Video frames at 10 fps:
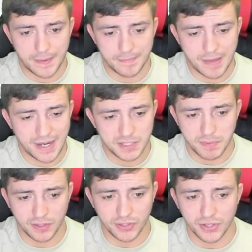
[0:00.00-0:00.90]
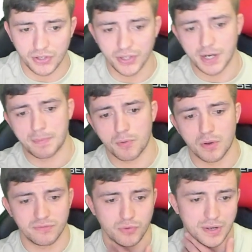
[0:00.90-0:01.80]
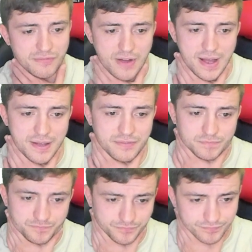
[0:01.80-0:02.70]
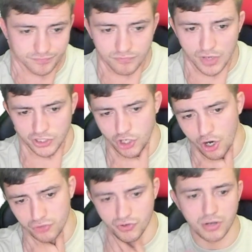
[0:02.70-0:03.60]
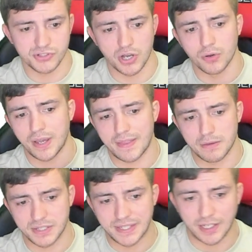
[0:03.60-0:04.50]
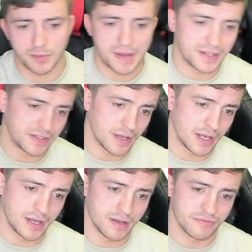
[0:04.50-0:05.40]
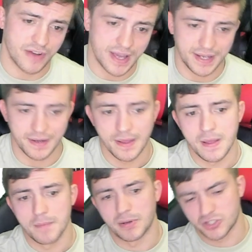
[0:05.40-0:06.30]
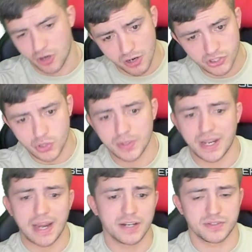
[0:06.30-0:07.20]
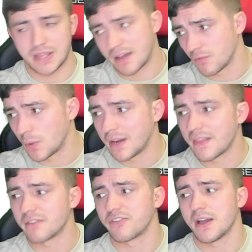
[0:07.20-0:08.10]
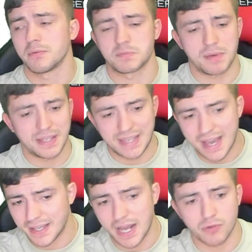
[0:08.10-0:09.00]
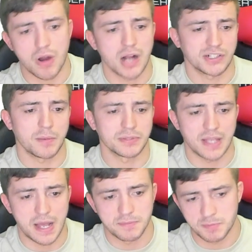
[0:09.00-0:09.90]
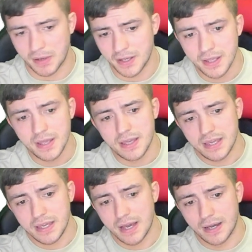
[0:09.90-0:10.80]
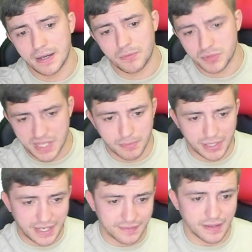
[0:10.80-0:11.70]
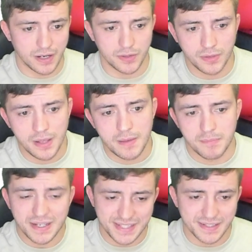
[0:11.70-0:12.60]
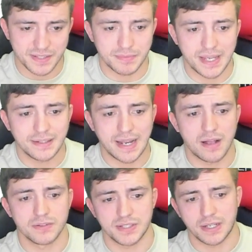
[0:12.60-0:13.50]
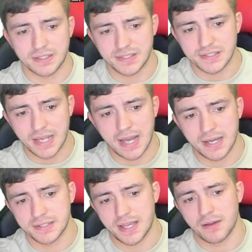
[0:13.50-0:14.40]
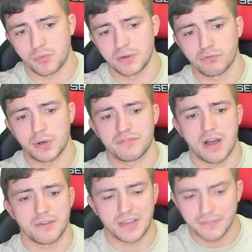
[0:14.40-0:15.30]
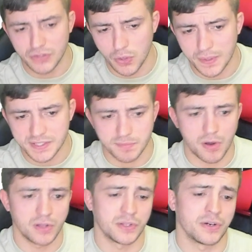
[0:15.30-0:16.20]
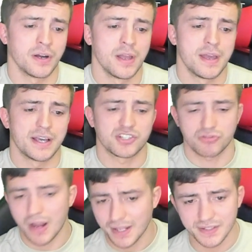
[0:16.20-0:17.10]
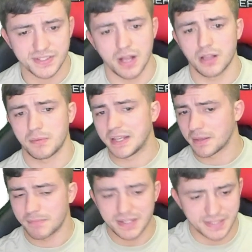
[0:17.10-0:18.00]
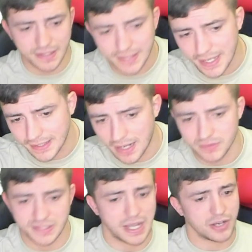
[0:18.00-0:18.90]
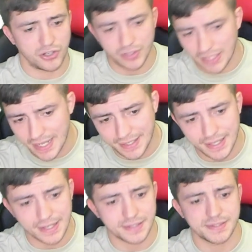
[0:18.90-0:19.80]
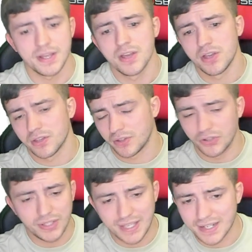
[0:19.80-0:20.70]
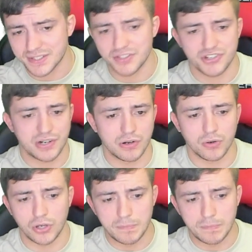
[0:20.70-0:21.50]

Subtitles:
man, he's been looking good up at 145. Charles Rosa, okay, that was a tailor-made fight. But Charles Jourdain, winning that fight was big. Yeah, he got rocked a couple times, but he was able to get it done. Mix in some takedowns against these guys at 145. Even though he's smaller, his striking's solid, but he can mix in the takedowns. He's got good leg kicks, good kicks in general, good